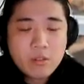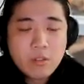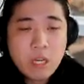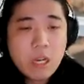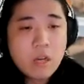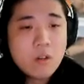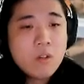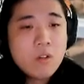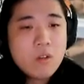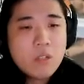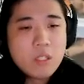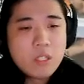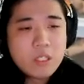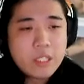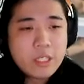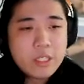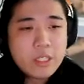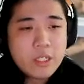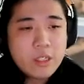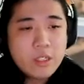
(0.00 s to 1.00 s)
I don't know all the
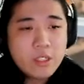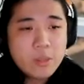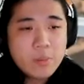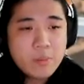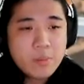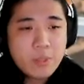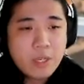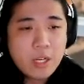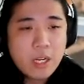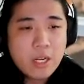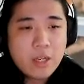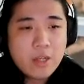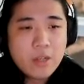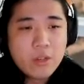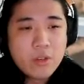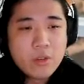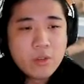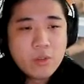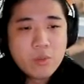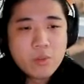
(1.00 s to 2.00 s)
details, but I
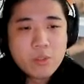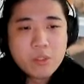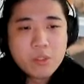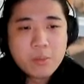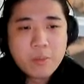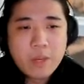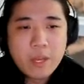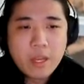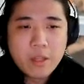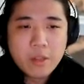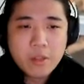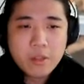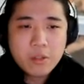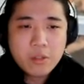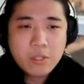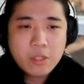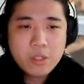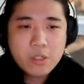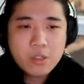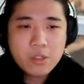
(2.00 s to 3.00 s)
know there were some
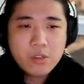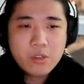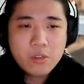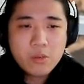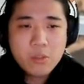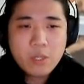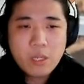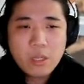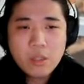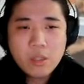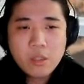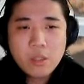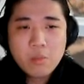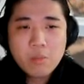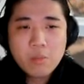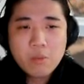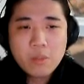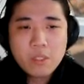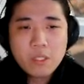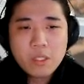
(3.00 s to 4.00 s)
ethical issues with how the
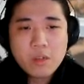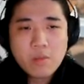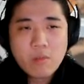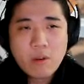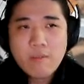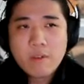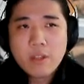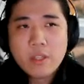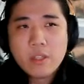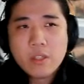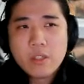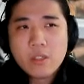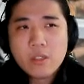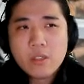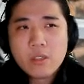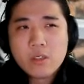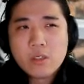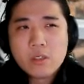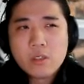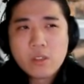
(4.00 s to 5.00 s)
police arrived at
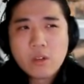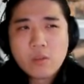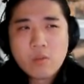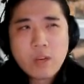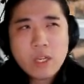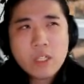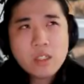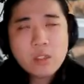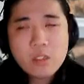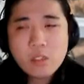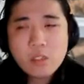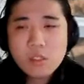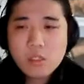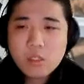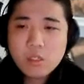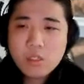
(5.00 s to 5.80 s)
his arrest.